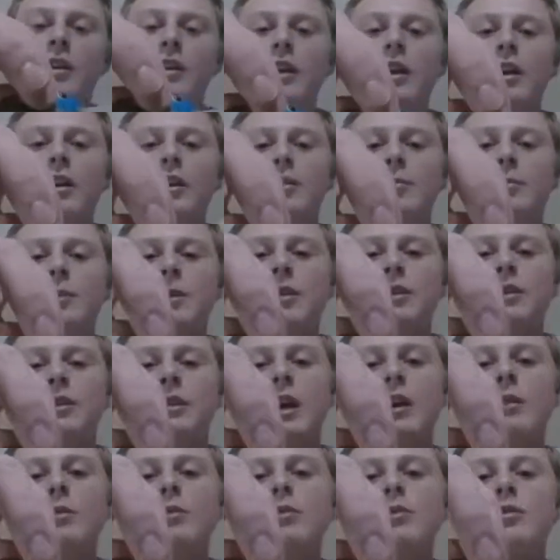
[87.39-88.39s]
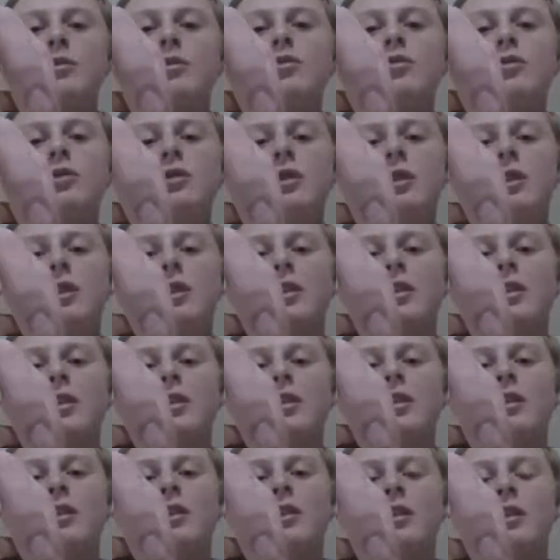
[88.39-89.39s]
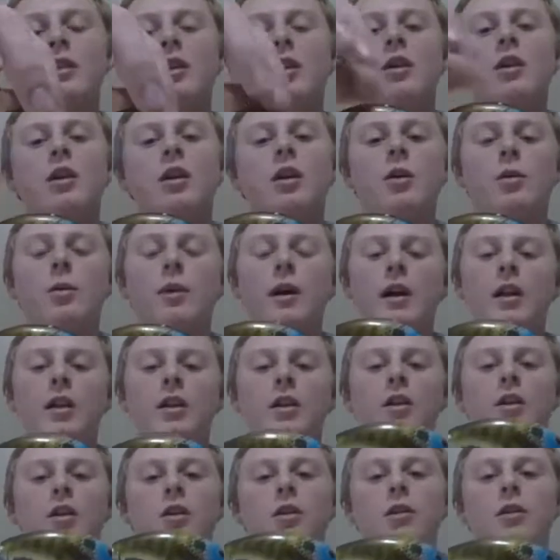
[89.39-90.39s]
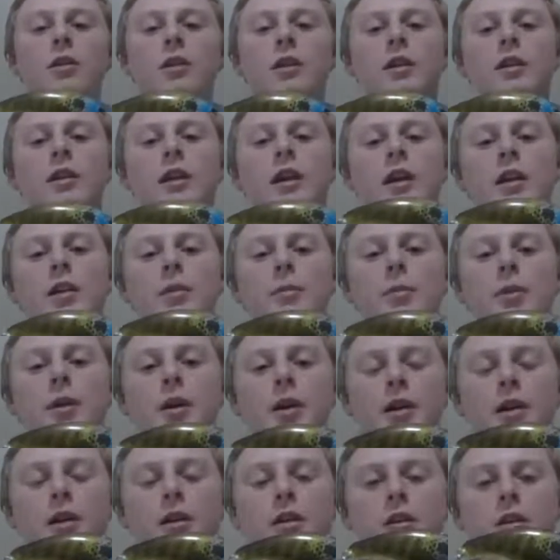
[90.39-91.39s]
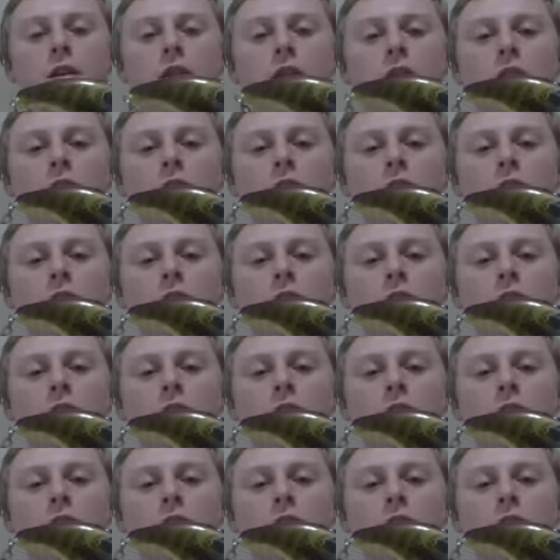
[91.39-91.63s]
and that is because I was using it a while ago and had a pike,